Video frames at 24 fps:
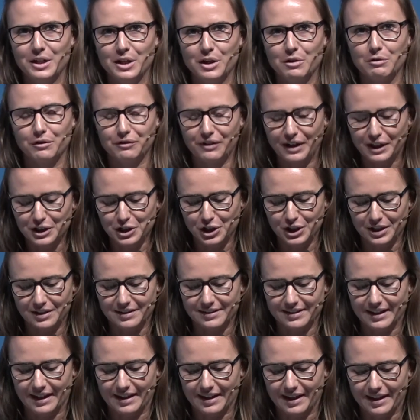
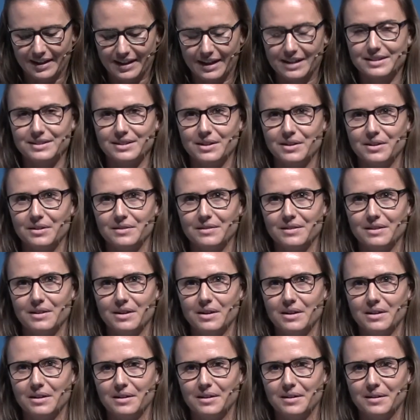reflections, I guess, on
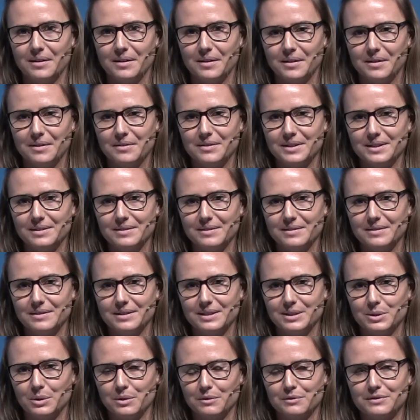all the
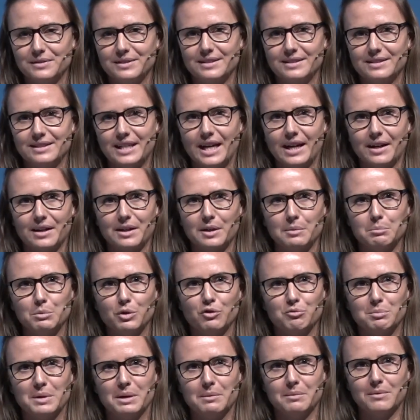sort of tech
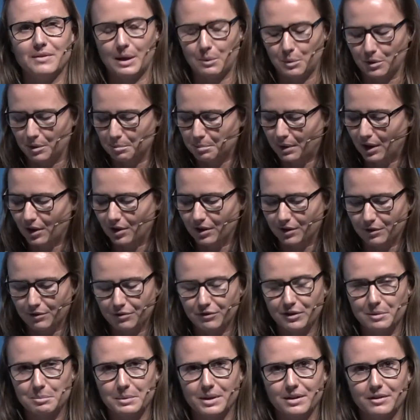movement that we're a part of
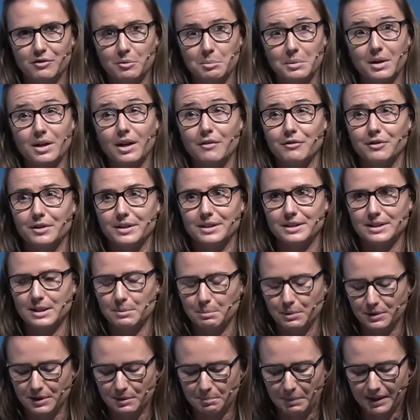from a governance
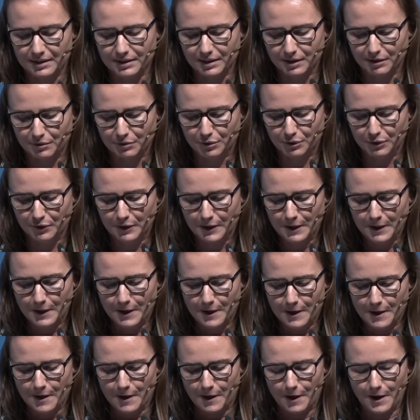perspective.
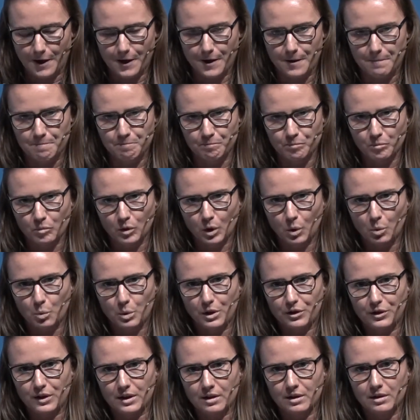
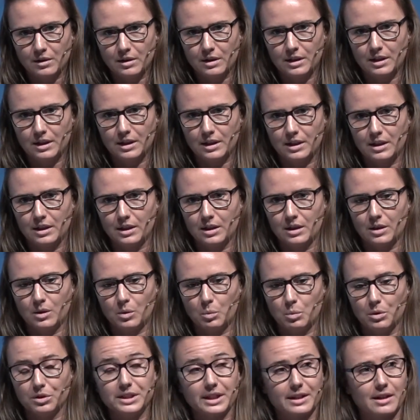Within the
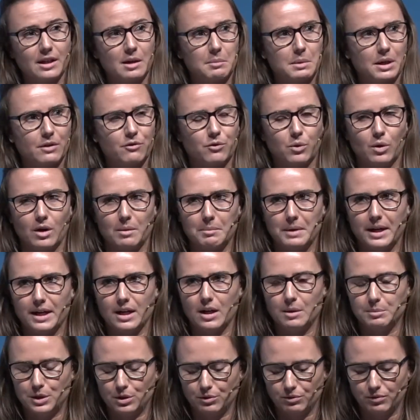World Economic Forum, I
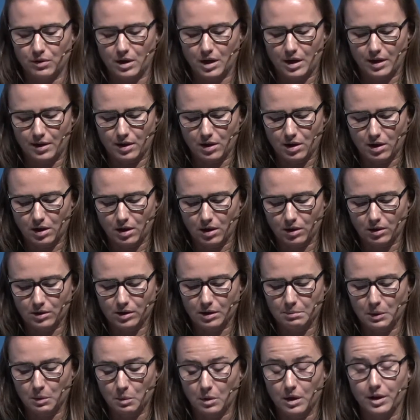help to run our
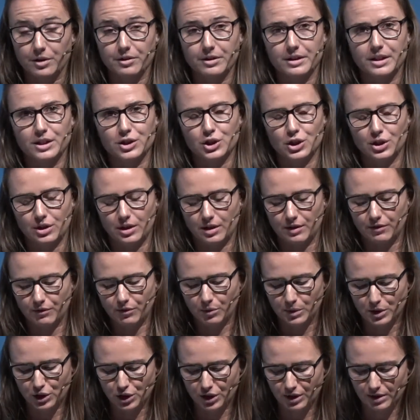Global Water Initiative,
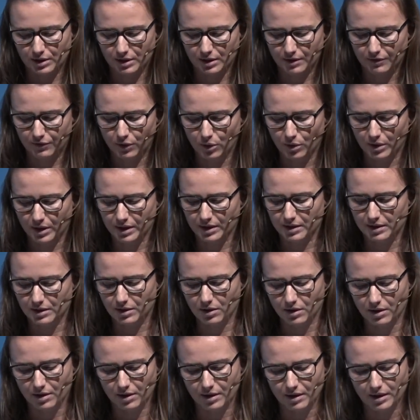which is focused
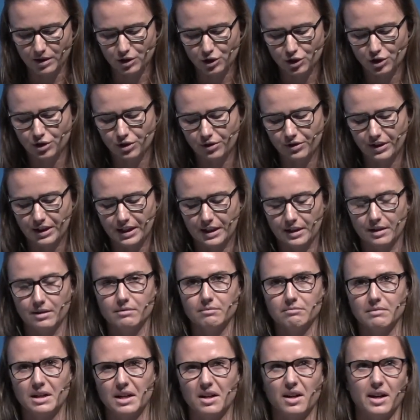on
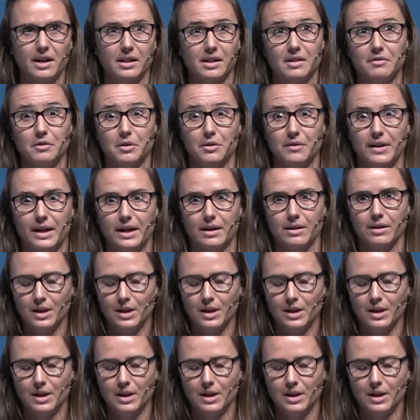ensuring at a high level that